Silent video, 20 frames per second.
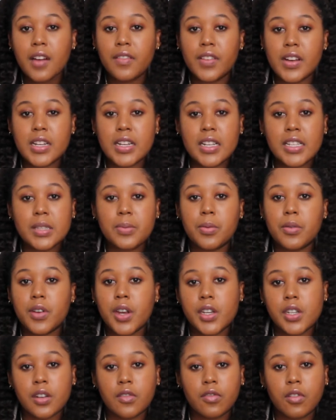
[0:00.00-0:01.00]
Find
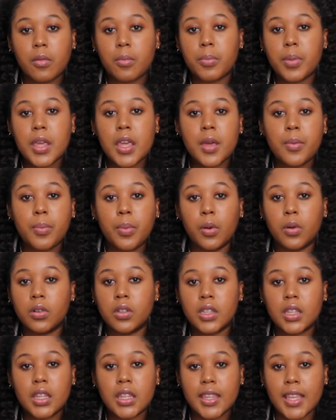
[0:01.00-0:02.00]
inspiration from
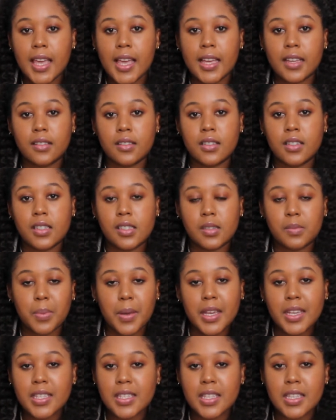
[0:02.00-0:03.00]
people, things,
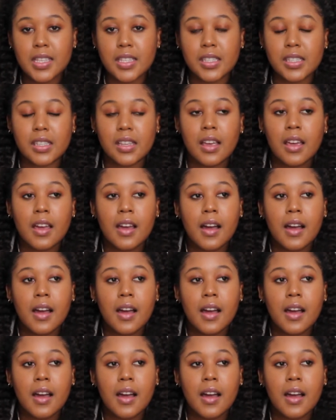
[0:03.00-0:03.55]
spaces,